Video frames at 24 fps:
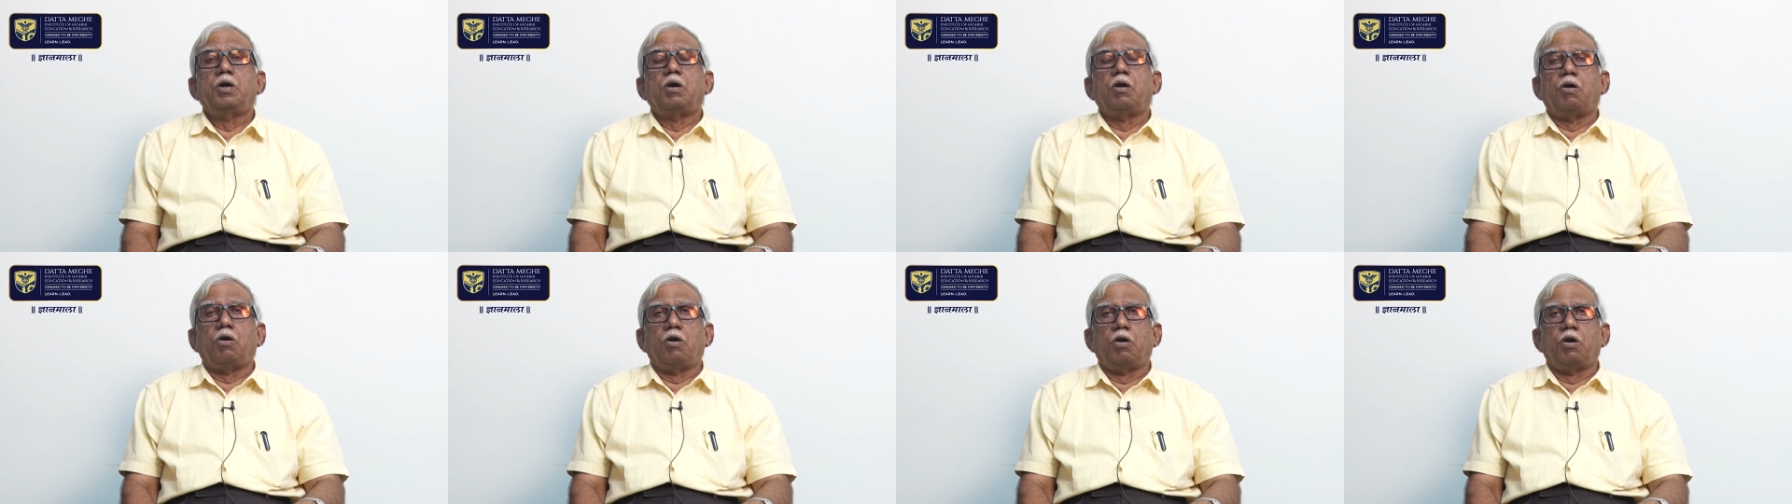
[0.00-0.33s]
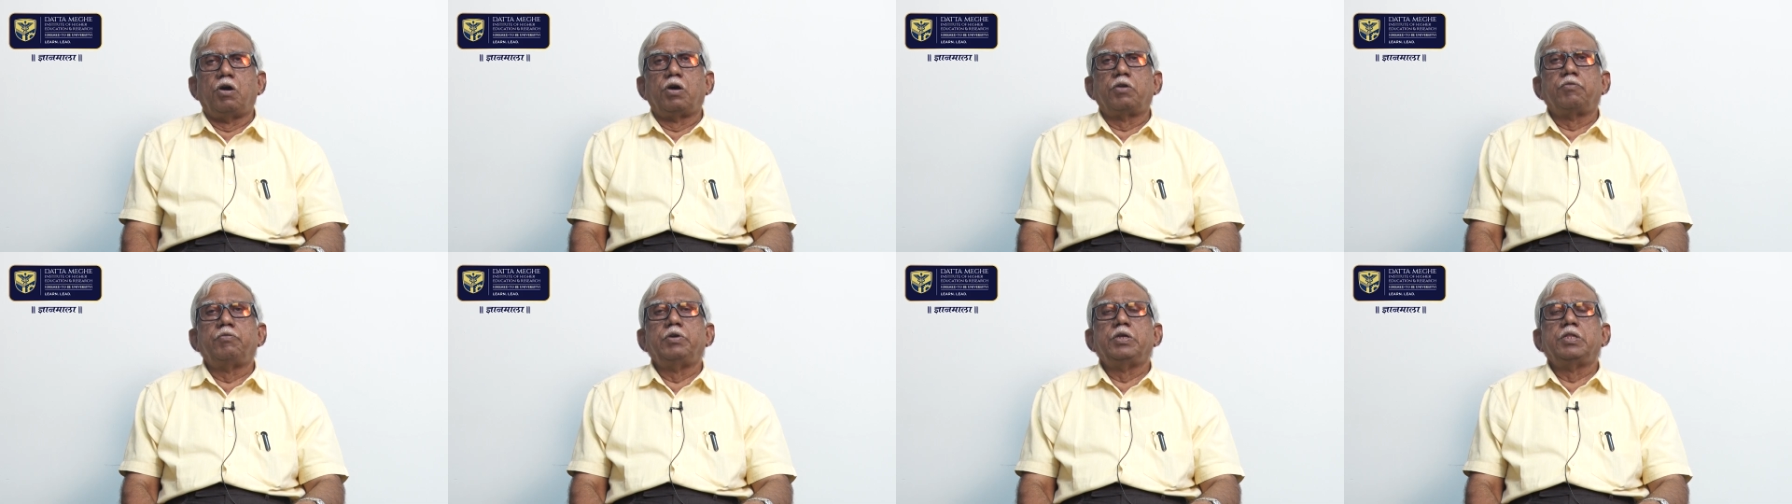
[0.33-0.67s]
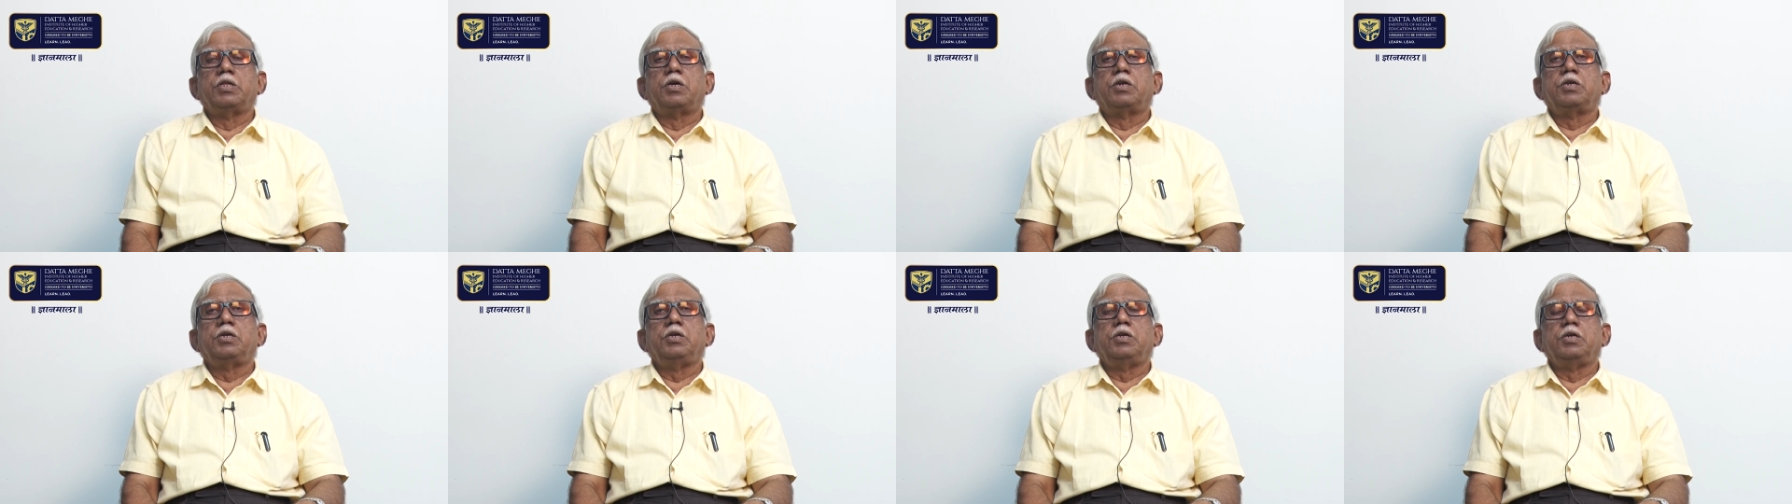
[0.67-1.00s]
or
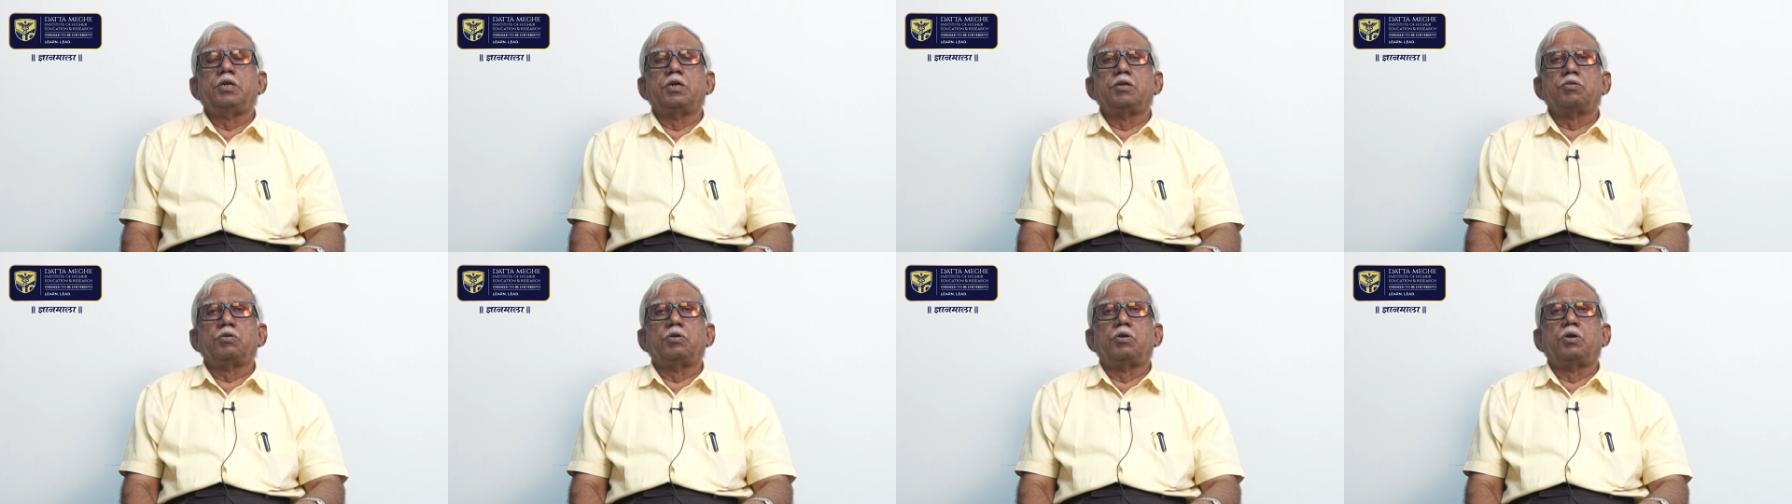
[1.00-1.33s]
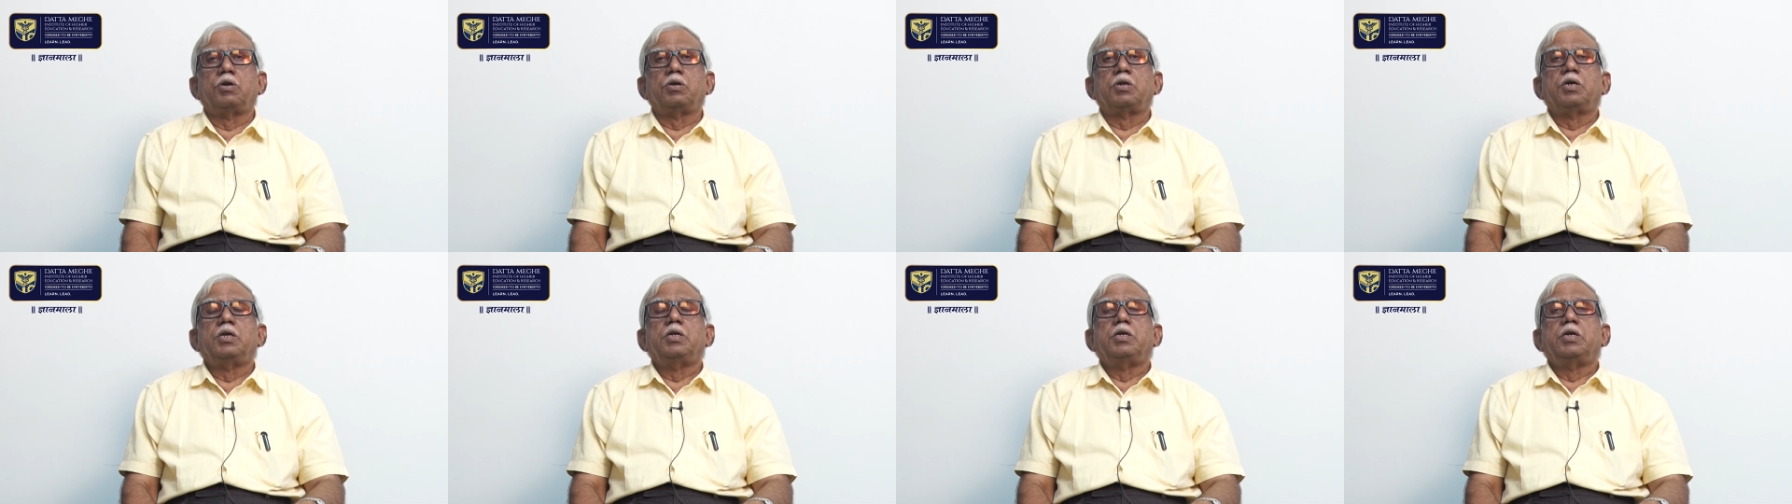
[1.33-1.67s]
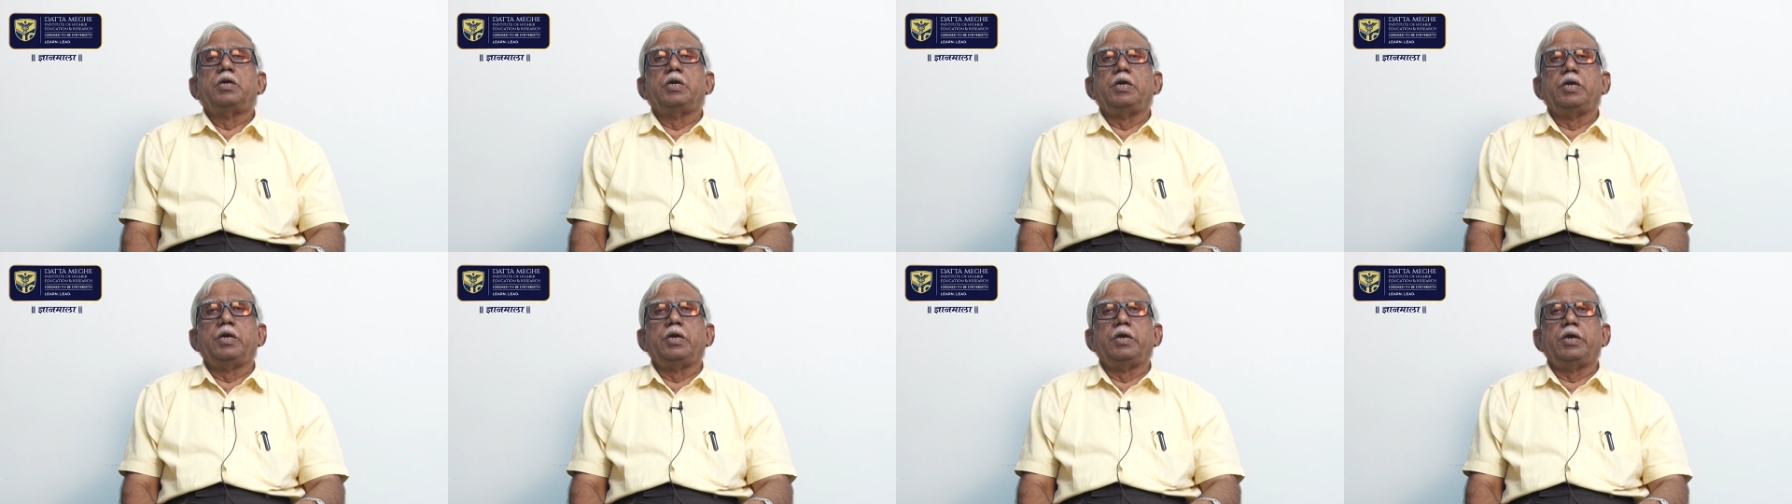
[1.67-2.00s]
whether he has got
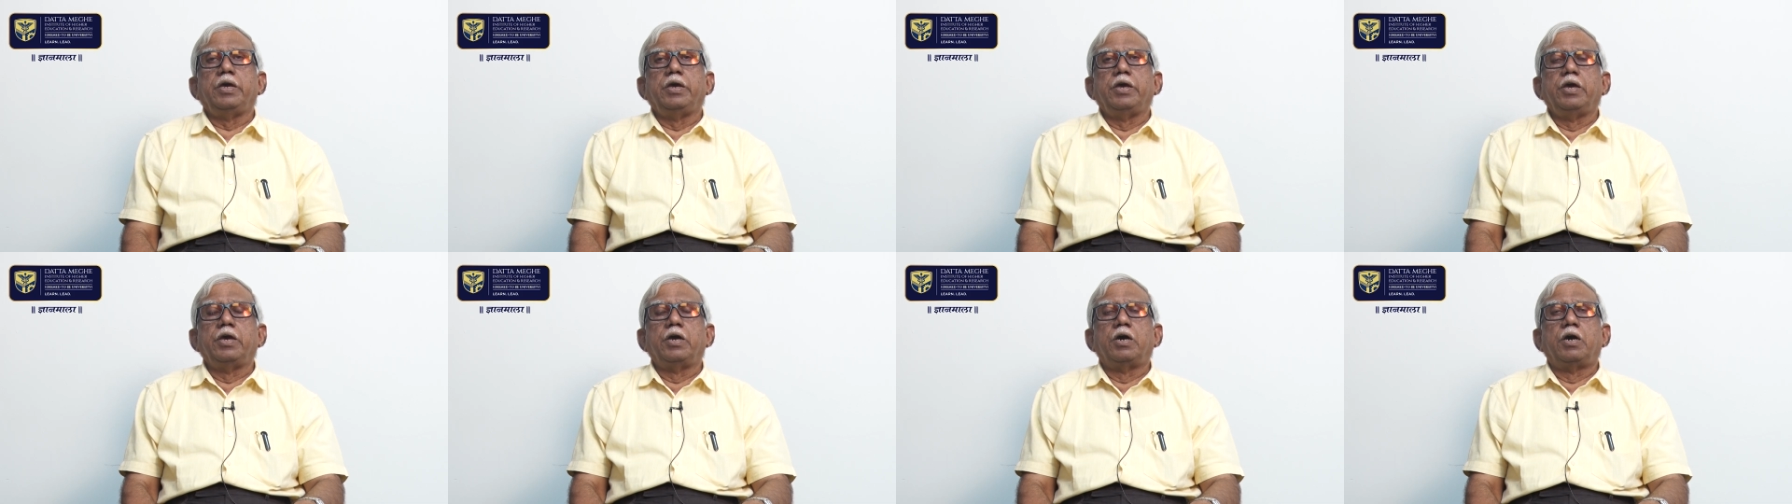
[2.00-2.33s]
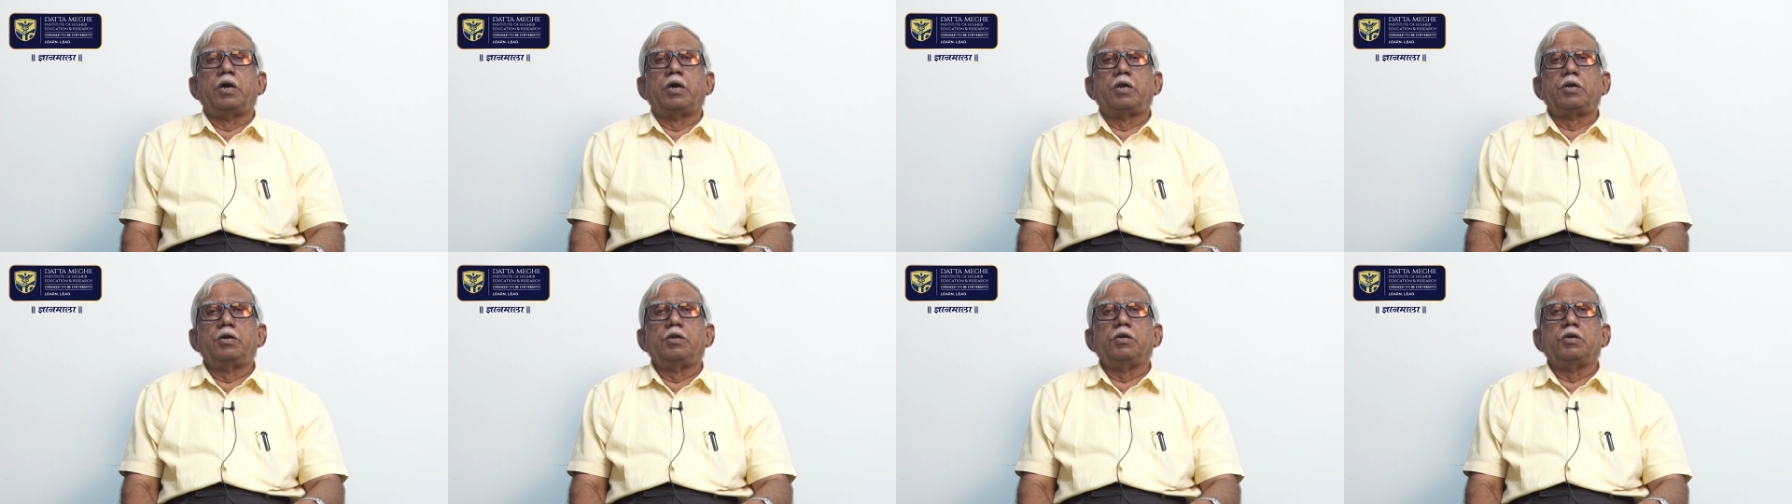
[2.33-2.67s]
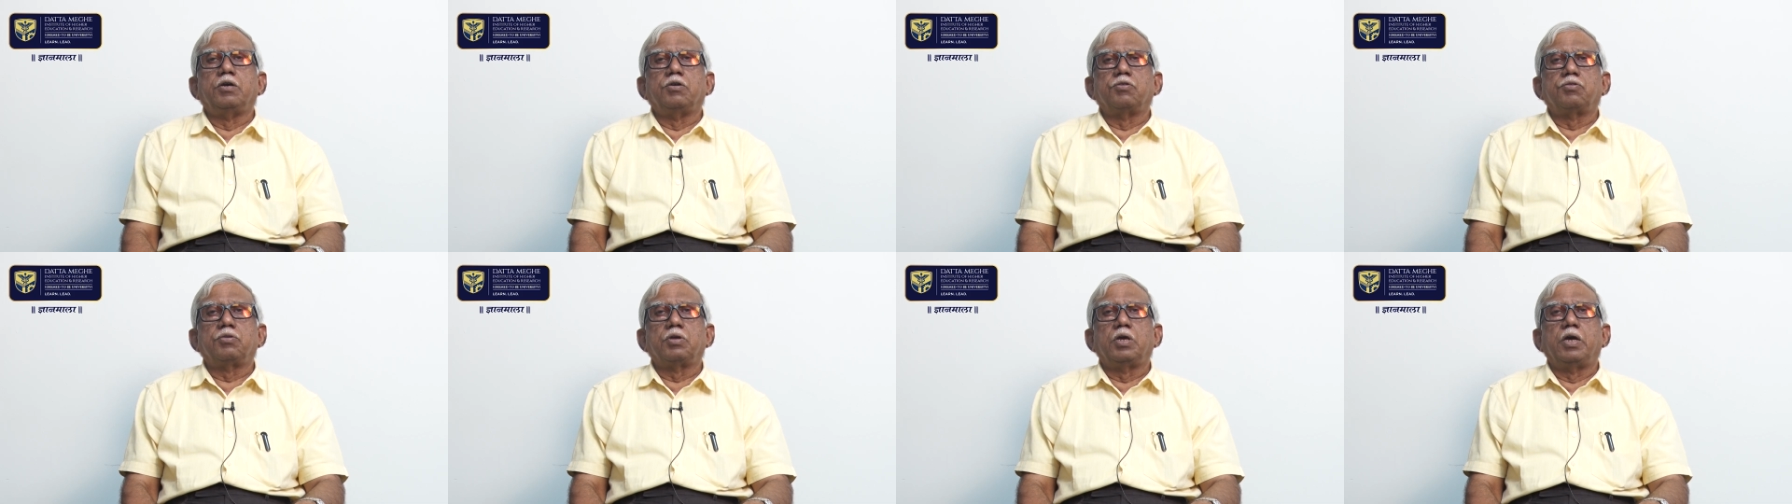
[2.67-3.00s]
a
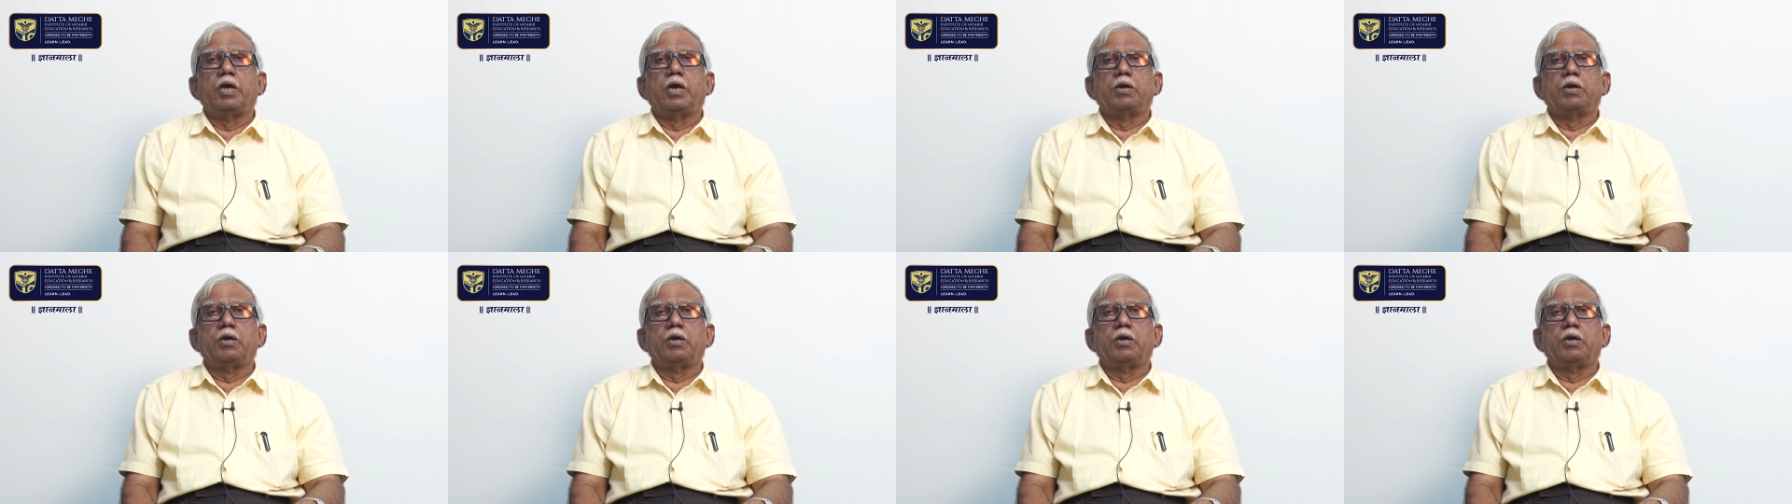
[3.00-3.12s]
ARDS,